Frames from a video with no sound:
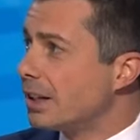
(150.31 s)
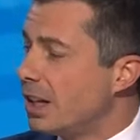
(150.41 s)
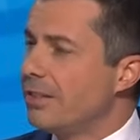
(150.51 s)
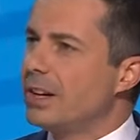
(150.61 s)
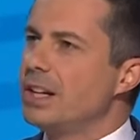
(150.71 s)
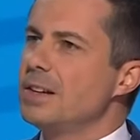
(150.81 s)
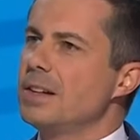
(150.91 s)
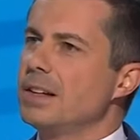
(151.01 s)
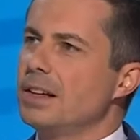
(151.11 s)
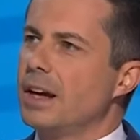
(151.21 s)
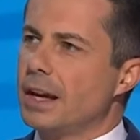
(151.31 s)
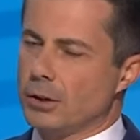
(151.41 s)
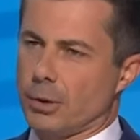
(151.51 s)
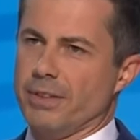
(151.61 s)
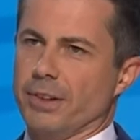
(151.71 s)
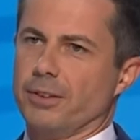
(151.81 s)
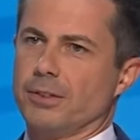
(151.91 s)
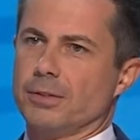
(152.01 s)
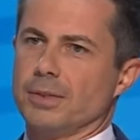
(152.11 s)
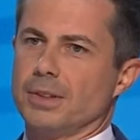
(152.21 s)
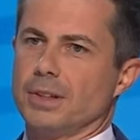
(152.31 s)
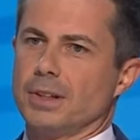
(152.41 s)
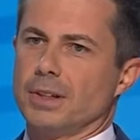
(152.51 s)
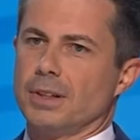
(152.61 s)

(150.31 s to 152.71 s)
negativity and grievance.